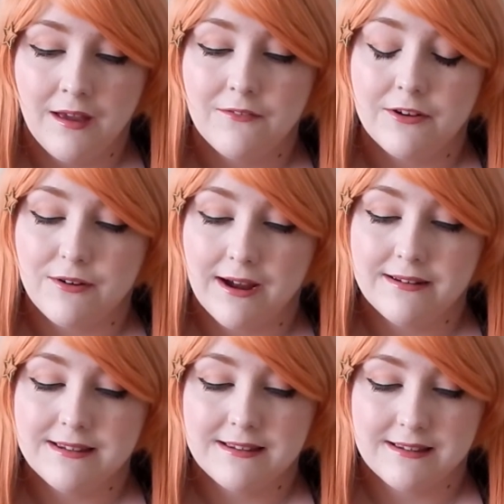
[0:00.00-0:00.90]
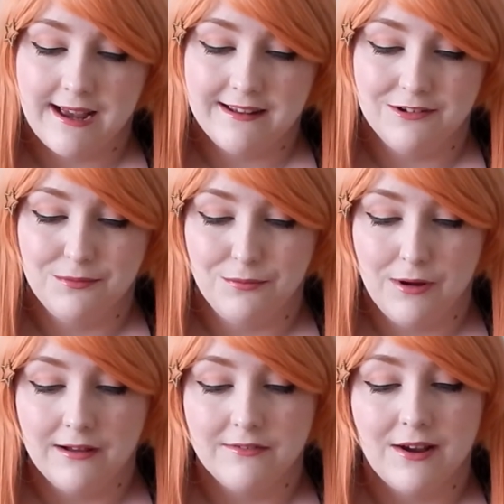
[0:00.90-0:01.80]
The ground is scattered with
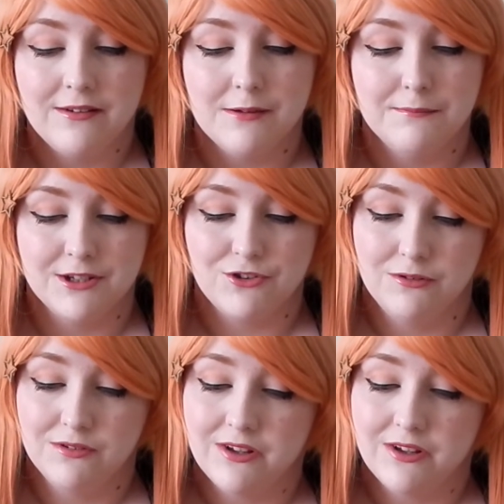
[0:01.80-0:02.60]
wildflowers and mushrooms